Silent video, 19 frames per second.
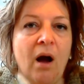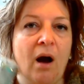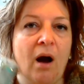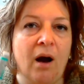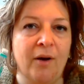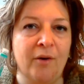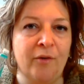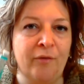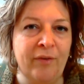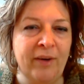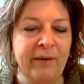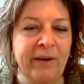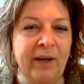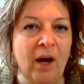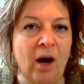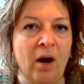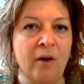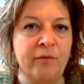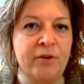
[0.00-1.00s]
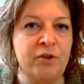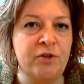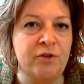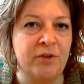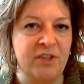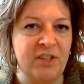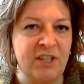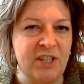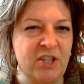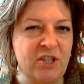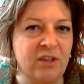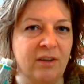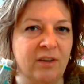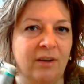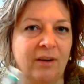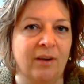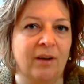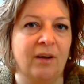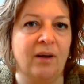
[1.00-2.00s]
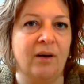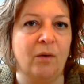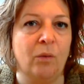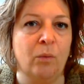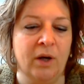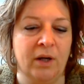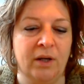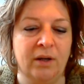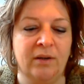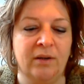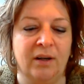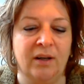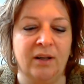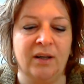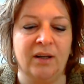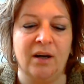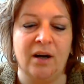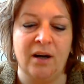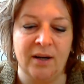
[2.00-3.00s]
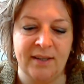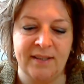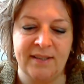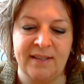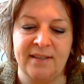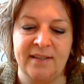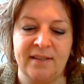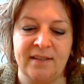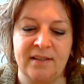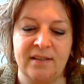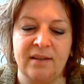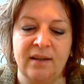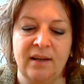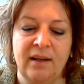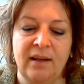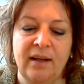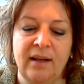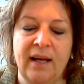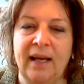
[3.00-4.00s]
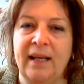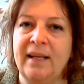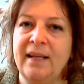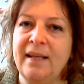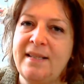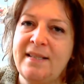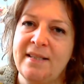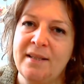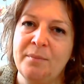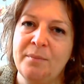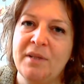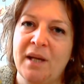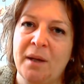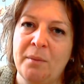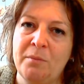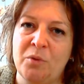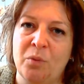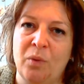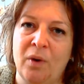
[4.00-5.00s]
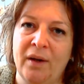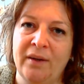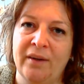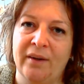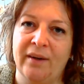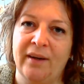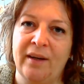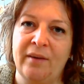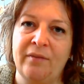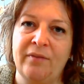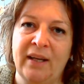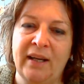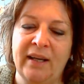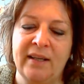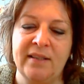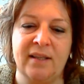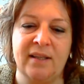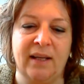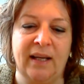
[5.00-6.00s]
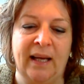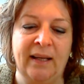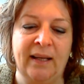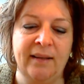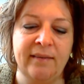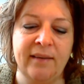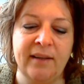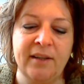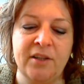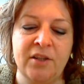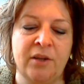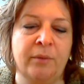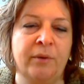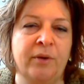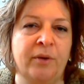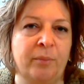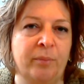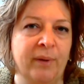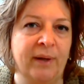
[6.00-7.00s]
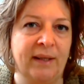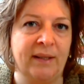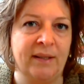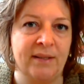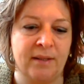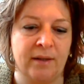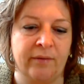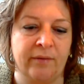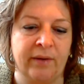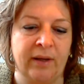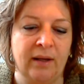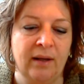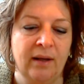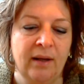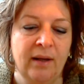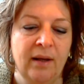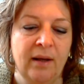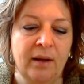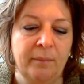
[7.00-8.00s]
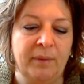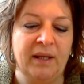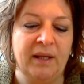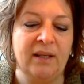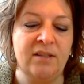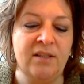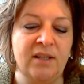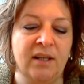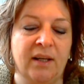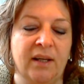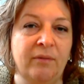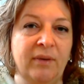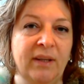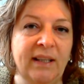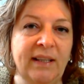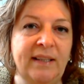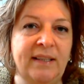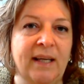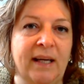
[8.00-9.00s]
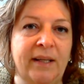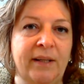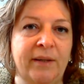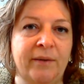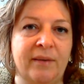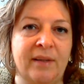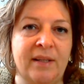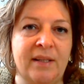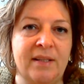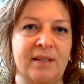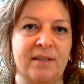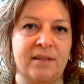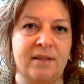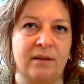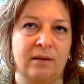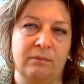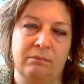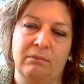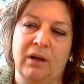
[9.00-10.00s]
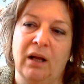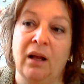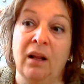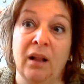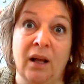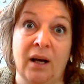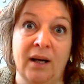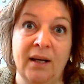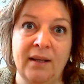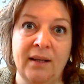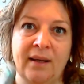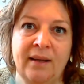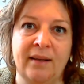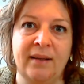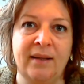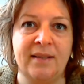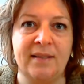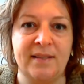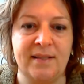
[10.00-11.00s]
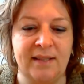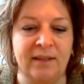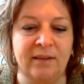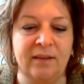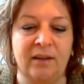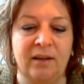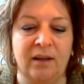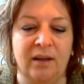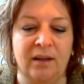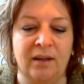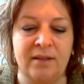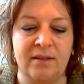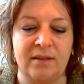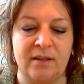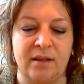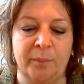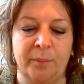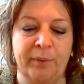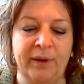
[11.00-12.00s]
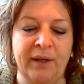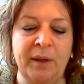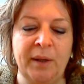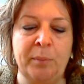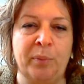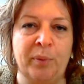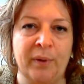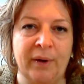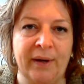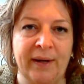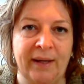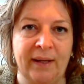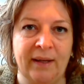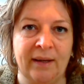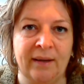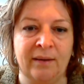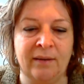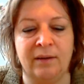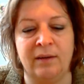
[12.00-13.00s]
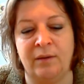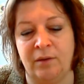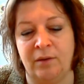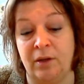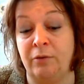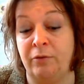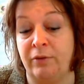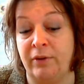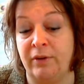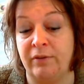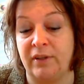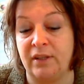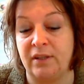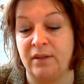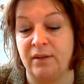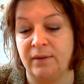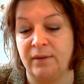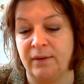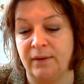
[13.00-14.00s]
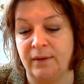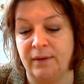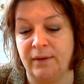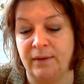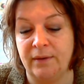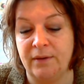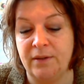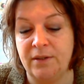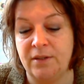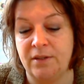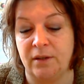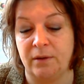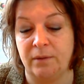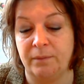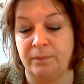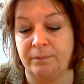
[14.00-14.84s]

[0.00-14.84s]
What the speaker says: are very often traditional watercolor artists. And I sometimes wonder if that has got anything to do with the brightness of it, because you can really dilute this a lot and then still the colors are pretty bright and vivid. So